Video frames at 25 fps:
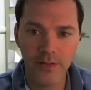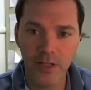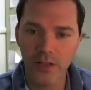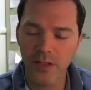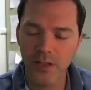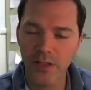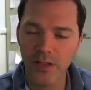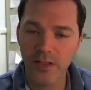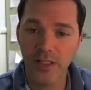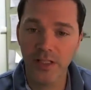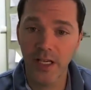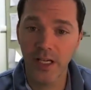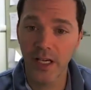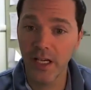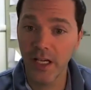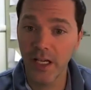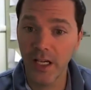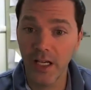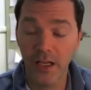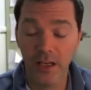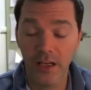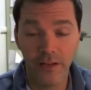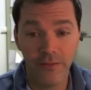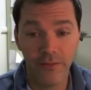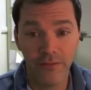Sometimes they
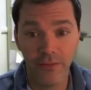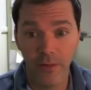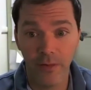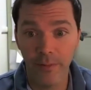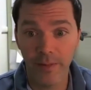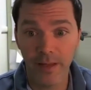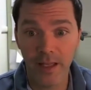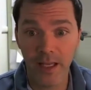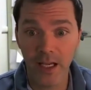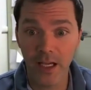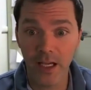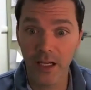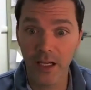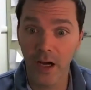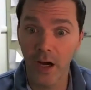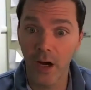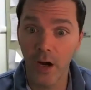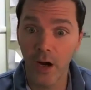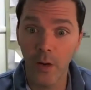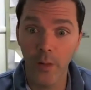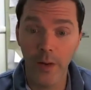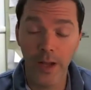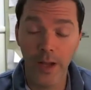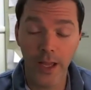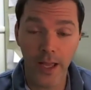just get it from the
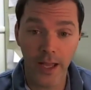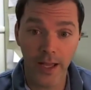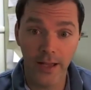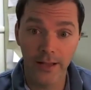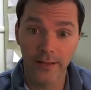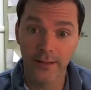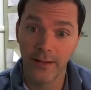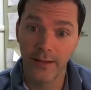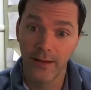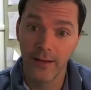get go.